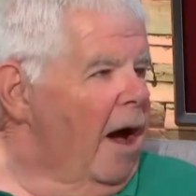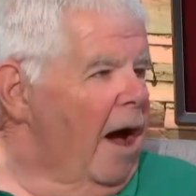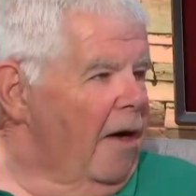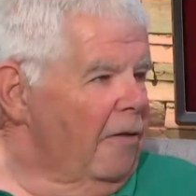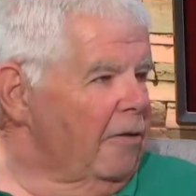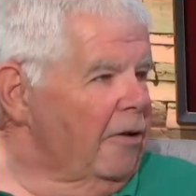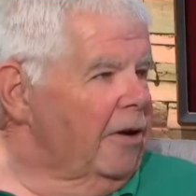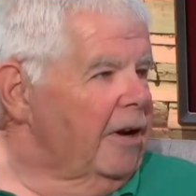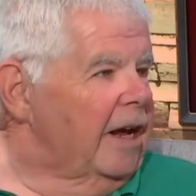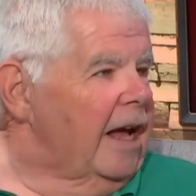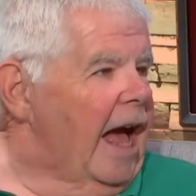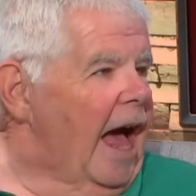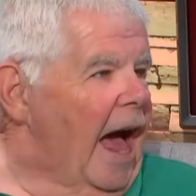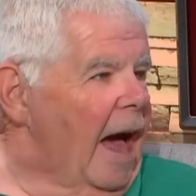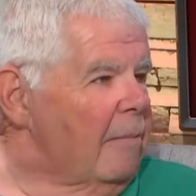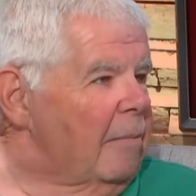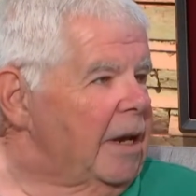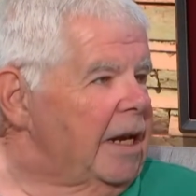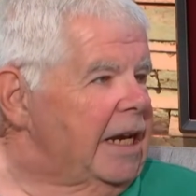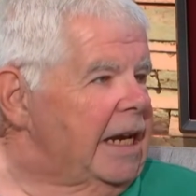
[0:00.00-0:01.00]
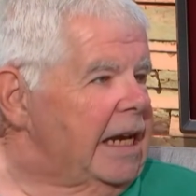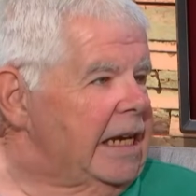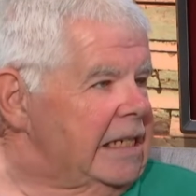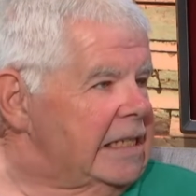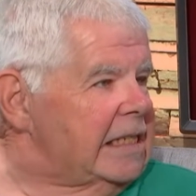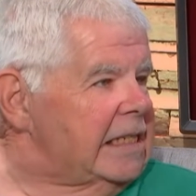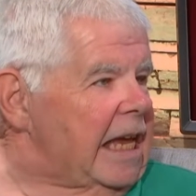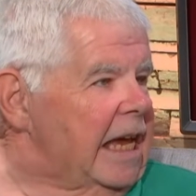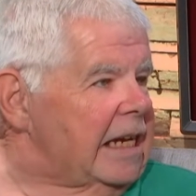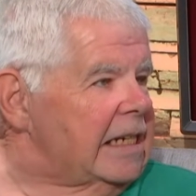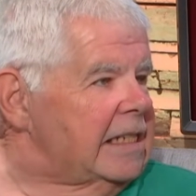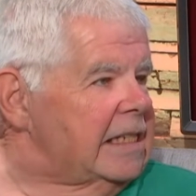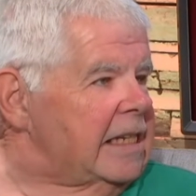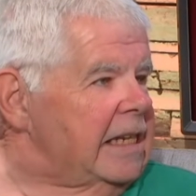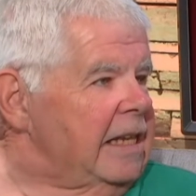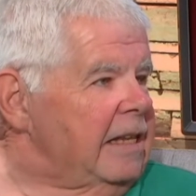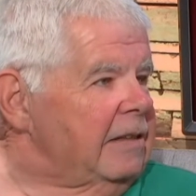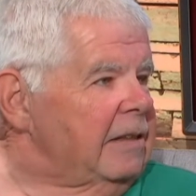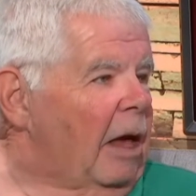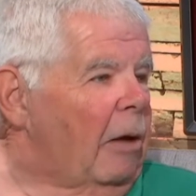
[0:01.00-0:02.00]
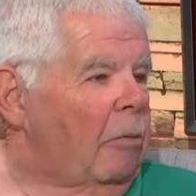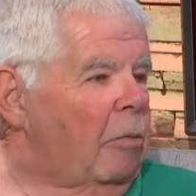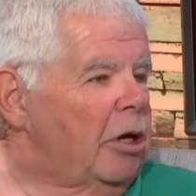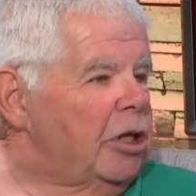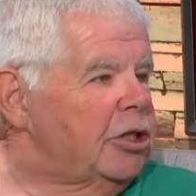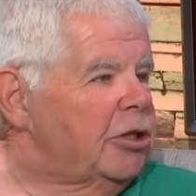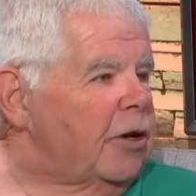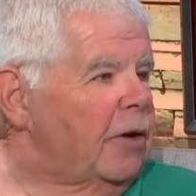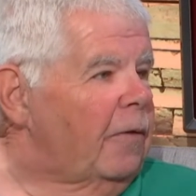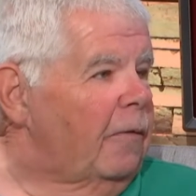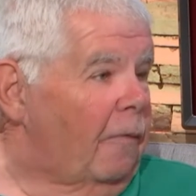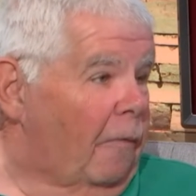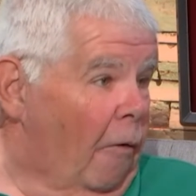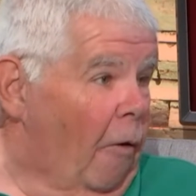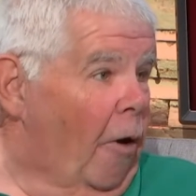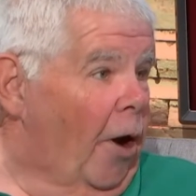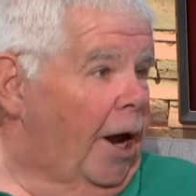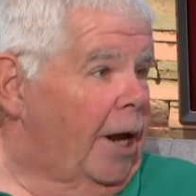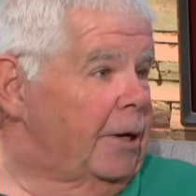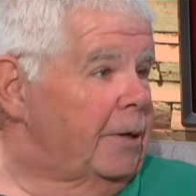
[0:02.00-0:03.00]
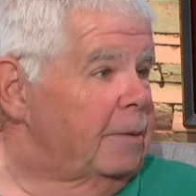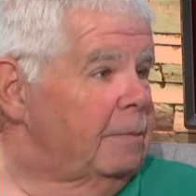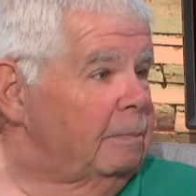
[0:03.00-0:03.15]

other common insects that we should avoid?